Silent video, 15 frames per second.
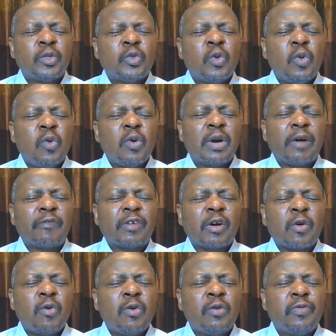to look
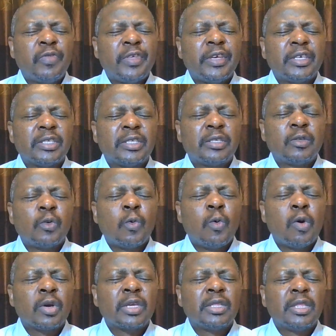after good things, to
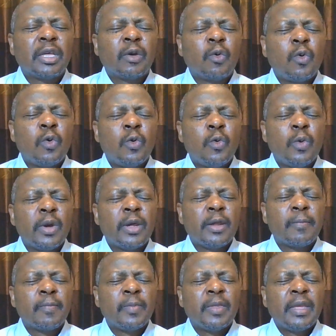walk in the good
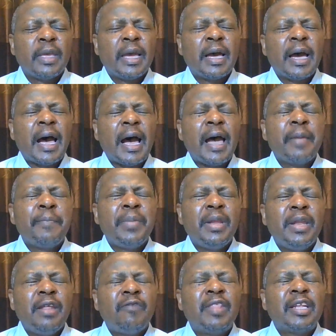way. I
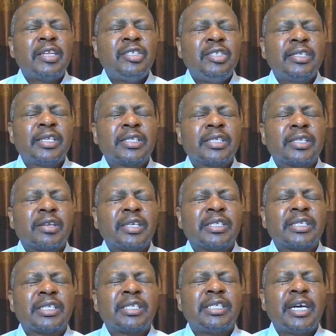believe that Jesus
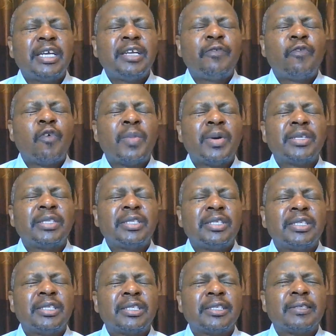Christ died for my
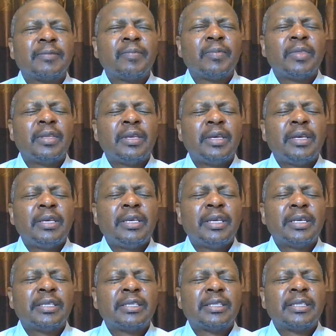sins.
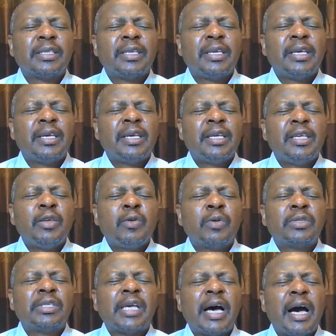Yes, he
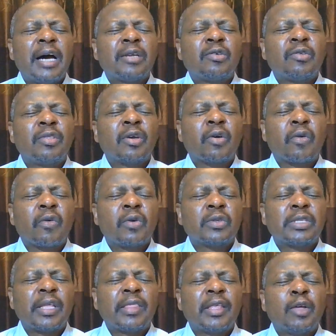was hanged on the
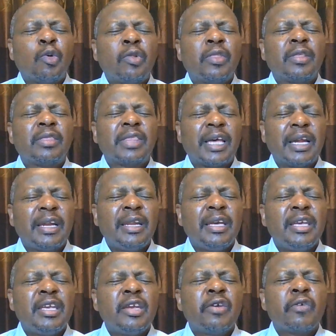cross, and on the third
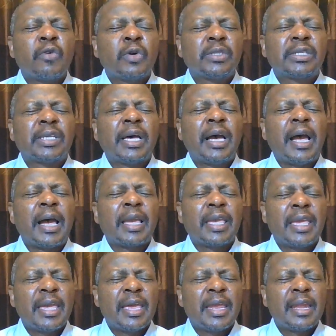day he rose
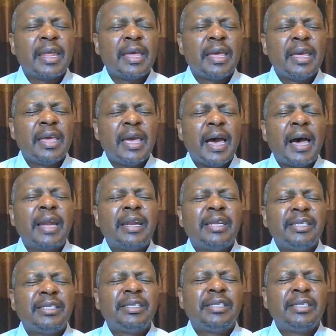again, and
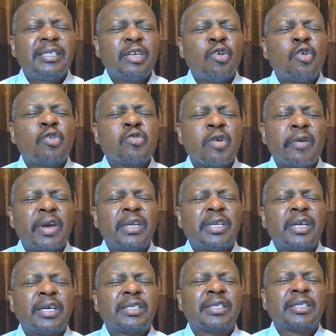he's seated on your
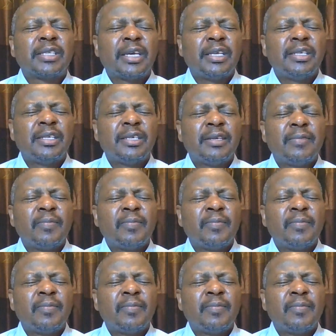right hand side.